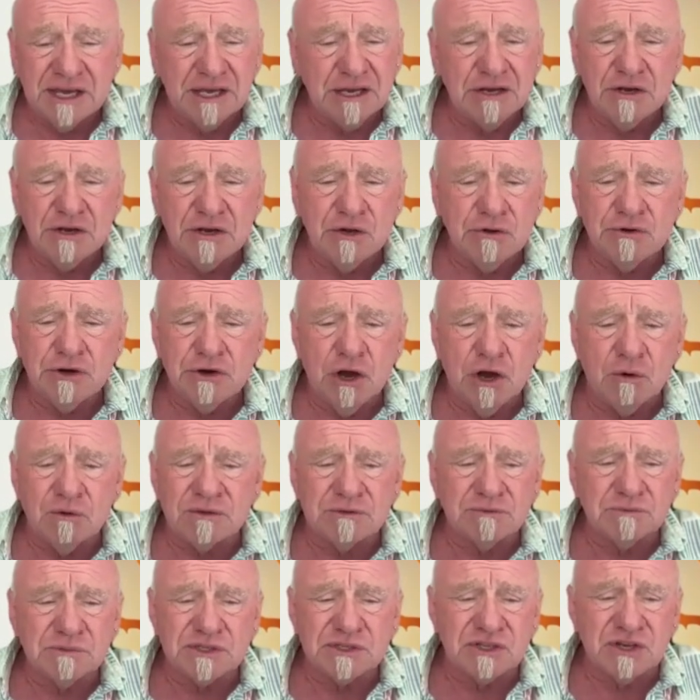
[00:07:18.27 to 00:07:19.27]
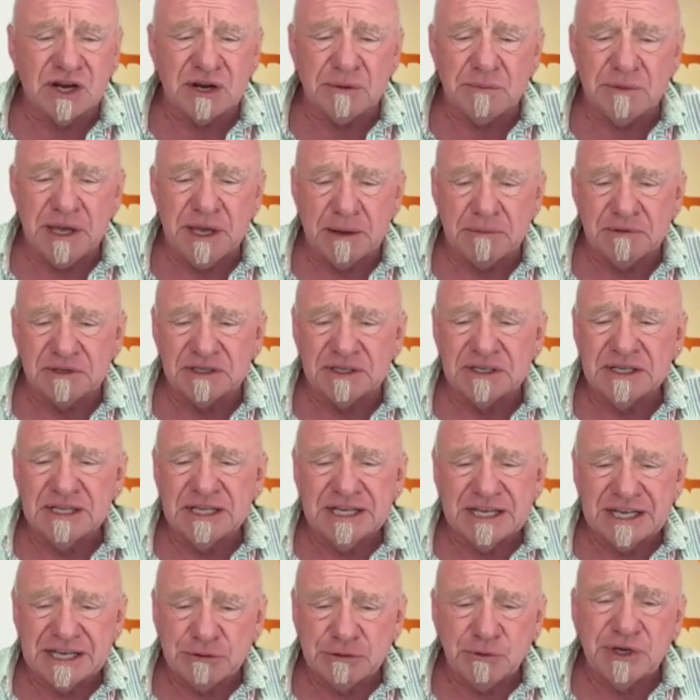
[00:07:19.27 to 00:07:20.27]
he knew no one was going to be able
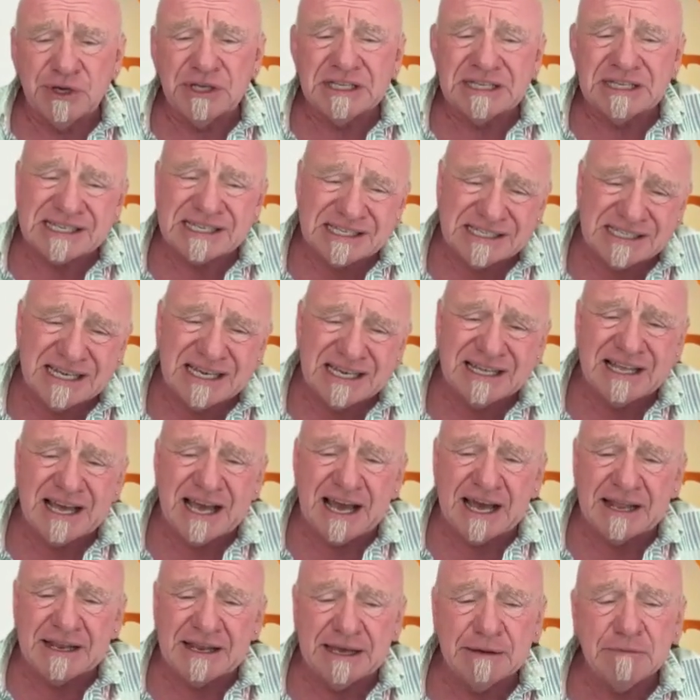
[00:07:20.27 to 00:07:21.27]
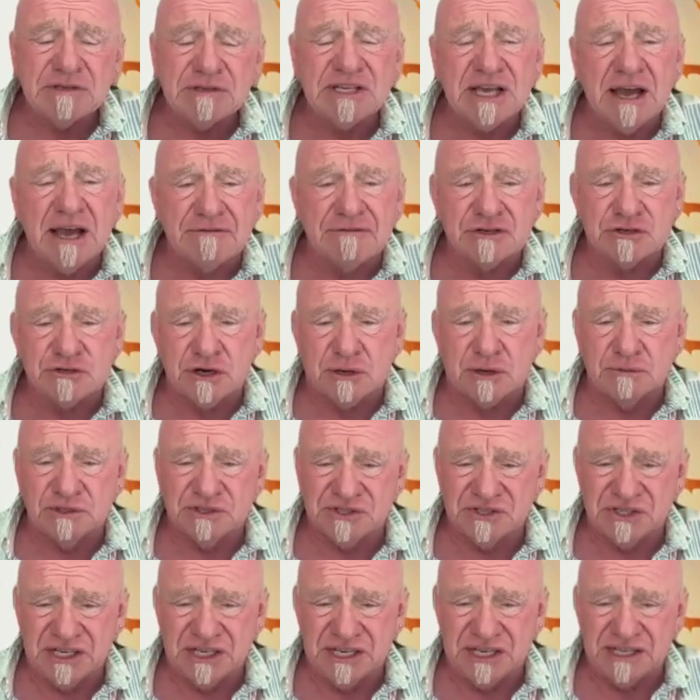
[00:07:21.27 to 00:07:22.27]
to really see that. He was having
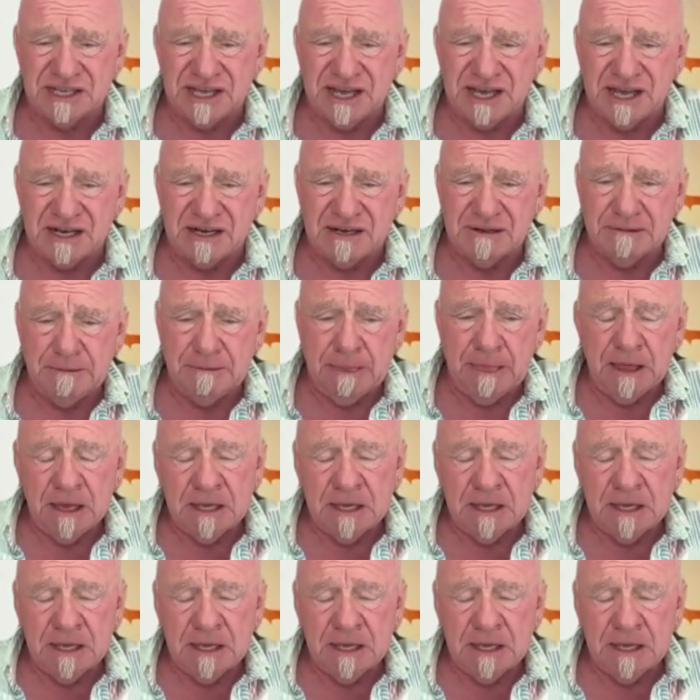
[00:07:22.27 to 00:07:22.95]
trouble seeing that.